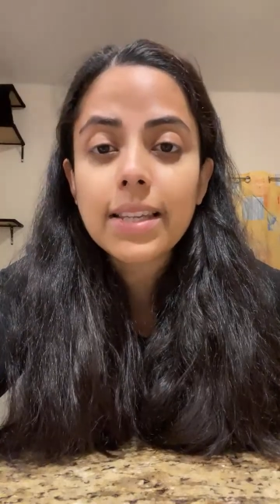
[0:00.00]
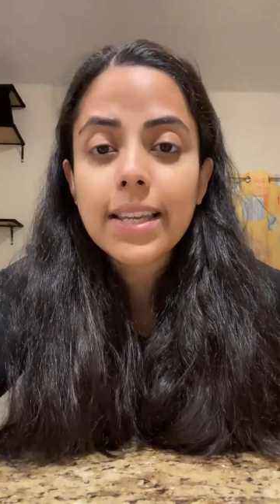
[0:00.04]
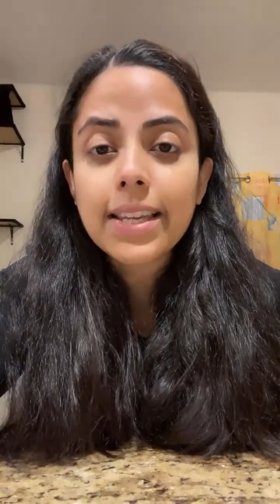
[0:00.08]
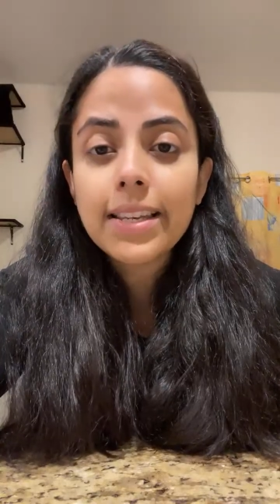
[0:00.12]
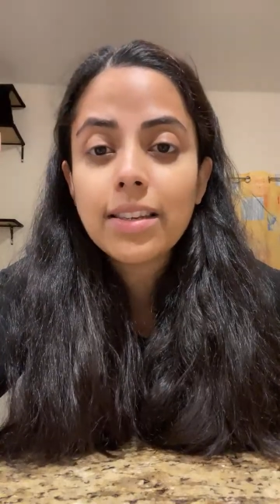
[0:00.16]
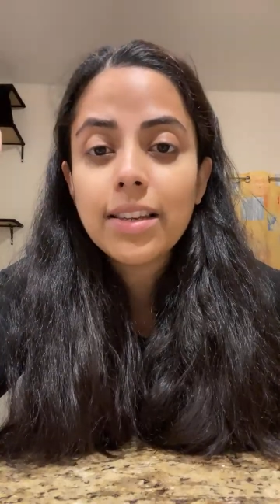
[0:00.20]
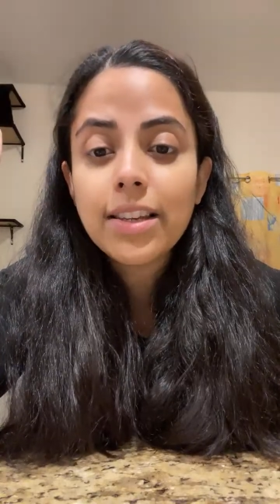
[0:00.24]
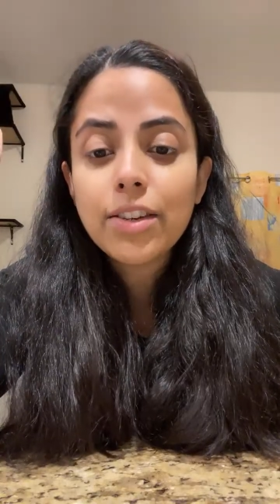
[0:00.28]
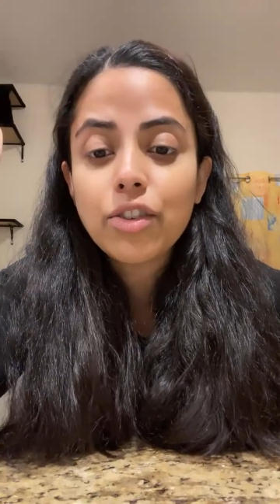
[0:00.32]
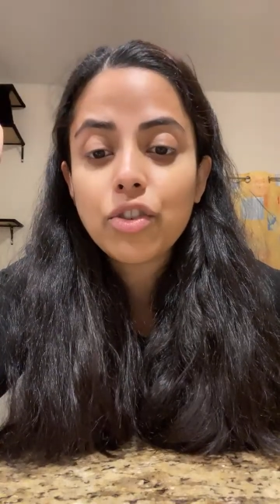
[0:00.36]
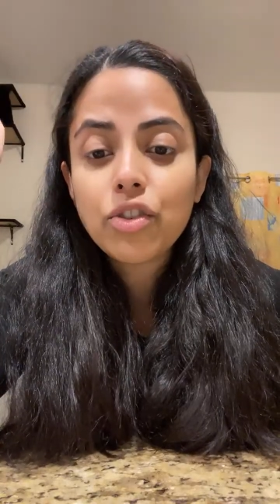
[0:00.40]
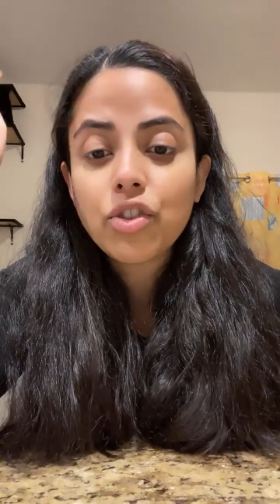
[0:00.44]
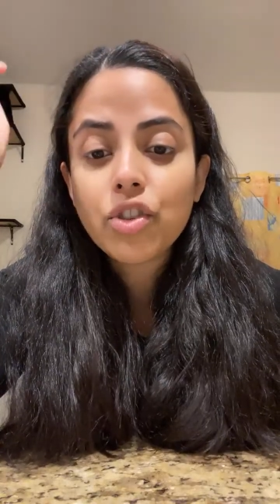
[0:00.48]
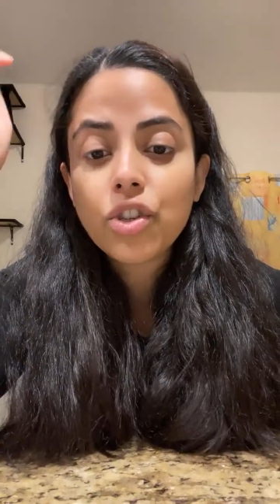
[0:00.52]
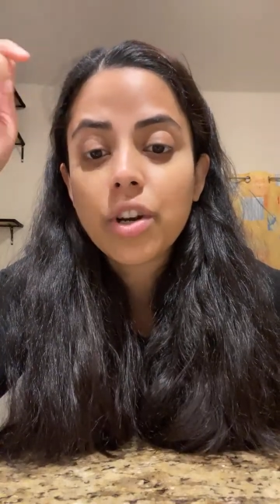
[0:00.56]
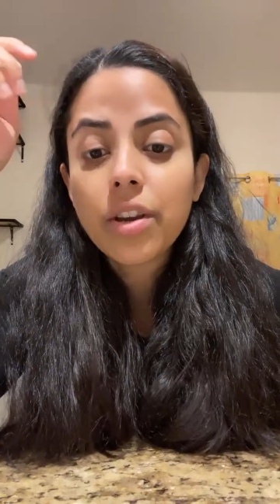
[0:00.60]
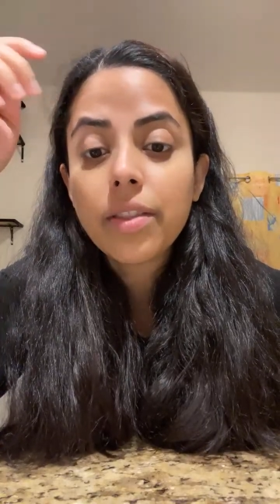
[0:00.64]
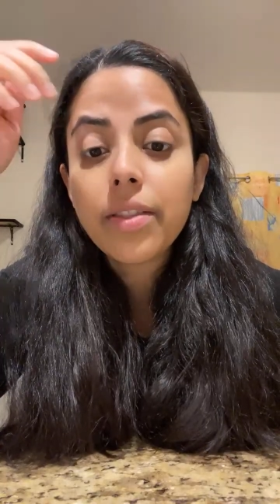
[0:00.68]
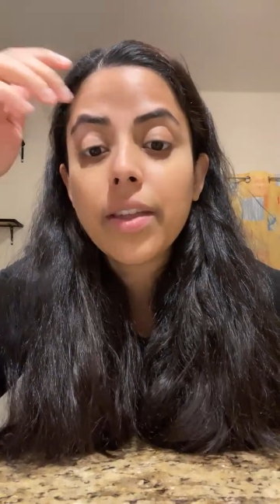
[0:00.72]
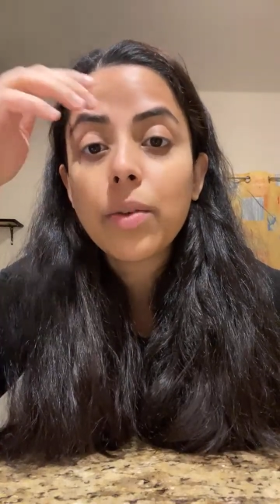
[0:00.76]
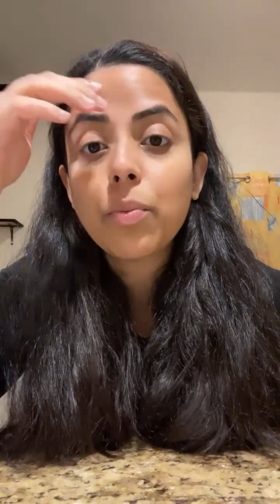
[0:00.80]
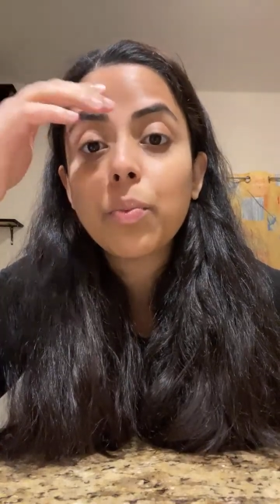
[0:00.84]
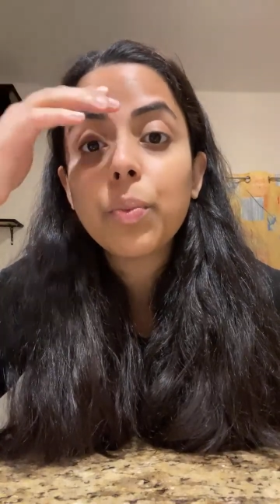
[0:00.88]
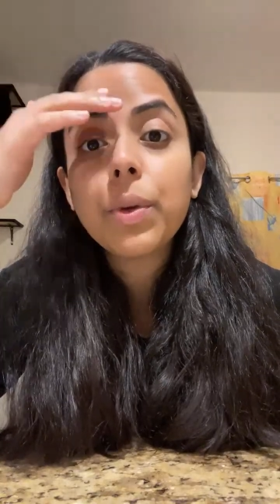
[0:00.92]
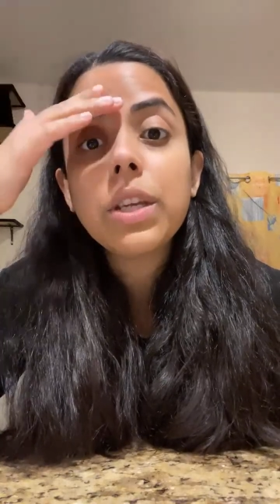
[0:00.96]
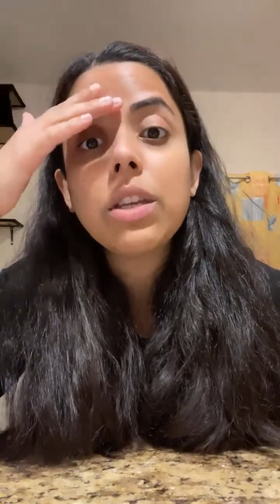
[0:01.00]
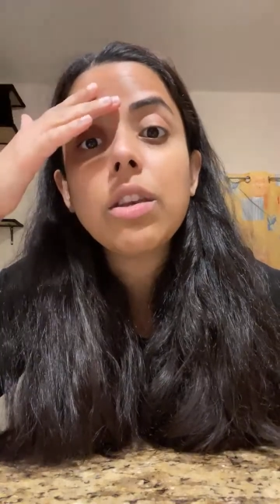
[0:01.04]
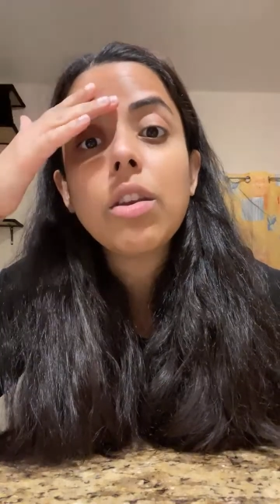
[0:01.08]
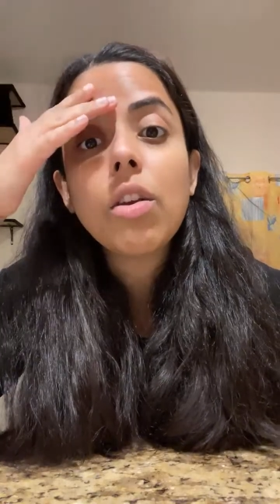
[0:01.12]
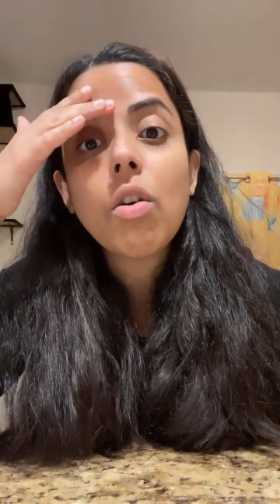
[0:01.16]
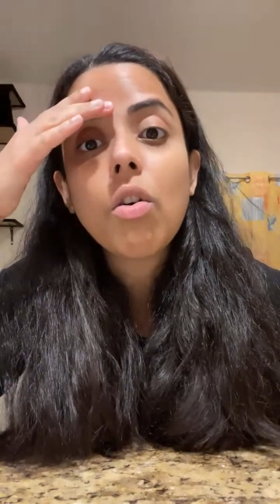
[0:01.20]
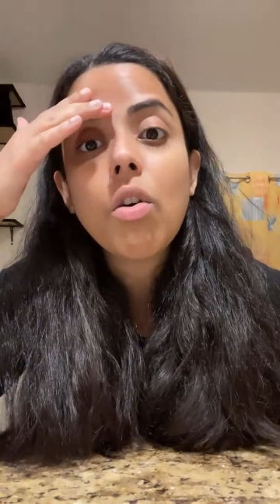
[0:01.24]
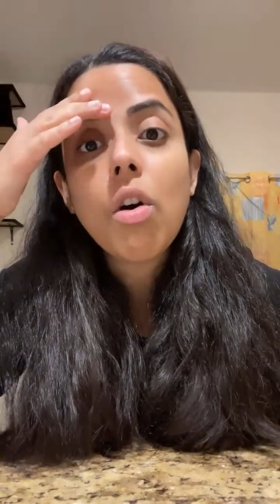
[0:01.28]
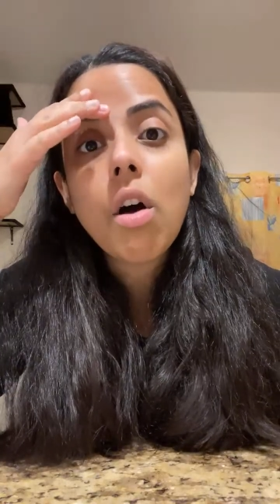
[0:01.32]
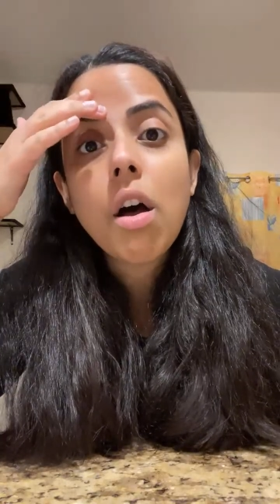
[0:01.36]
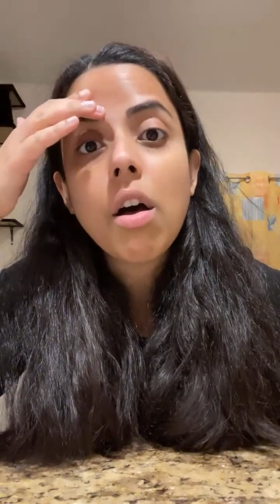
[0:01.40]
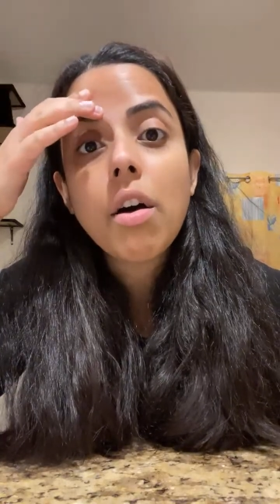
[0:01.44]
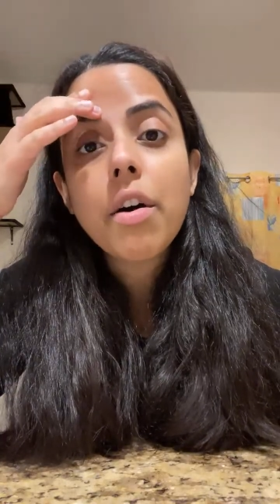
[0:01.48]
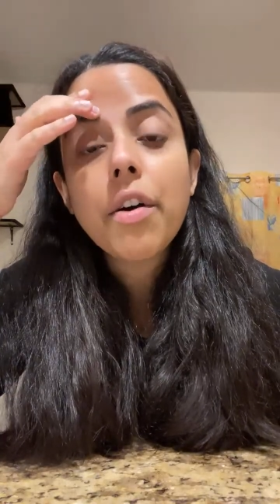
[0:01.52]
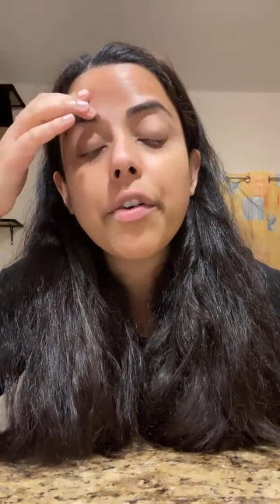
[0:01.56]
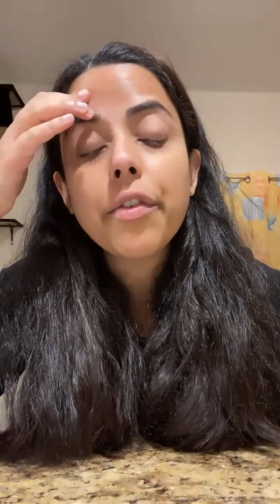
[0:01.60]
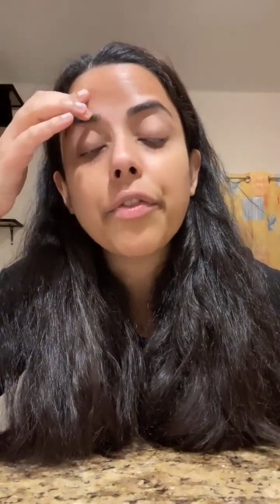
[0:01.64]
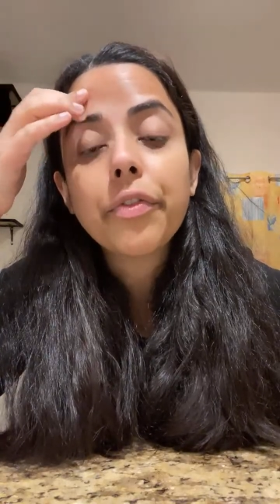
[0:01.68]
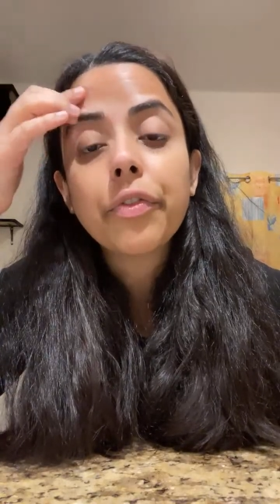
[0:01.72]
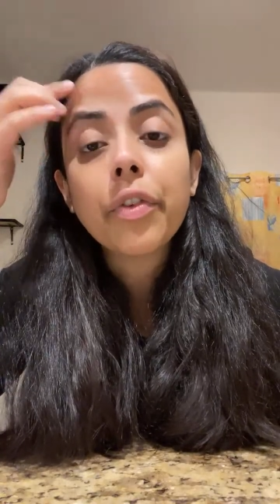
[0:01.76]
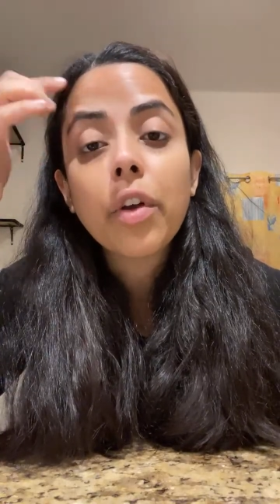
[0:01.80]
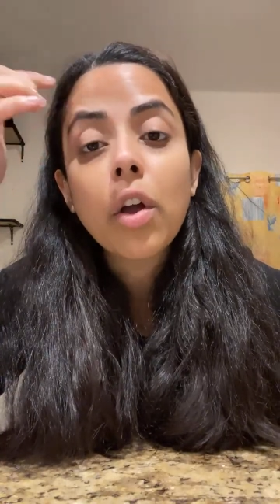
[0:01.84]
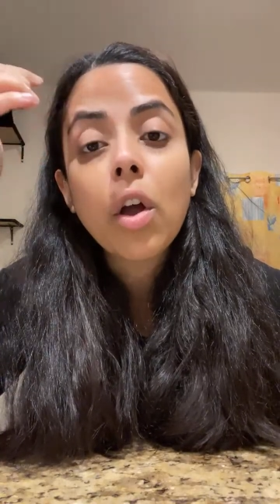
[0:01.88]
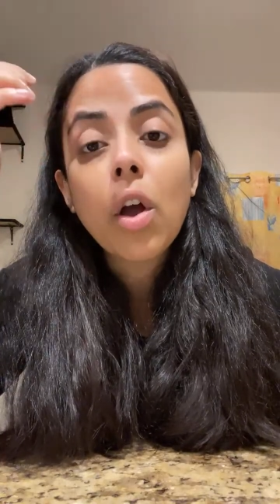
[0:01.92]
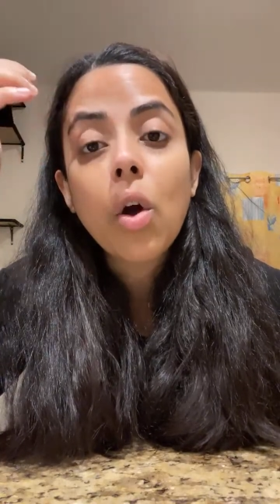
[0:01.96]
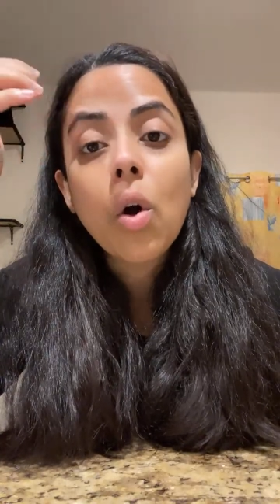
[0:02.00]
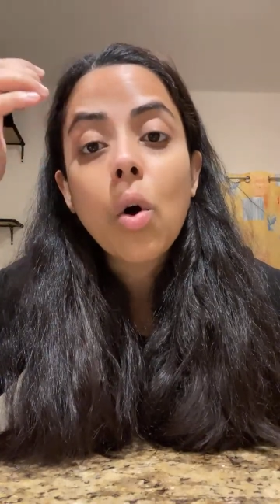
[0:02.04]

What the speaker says: in literature that we know of,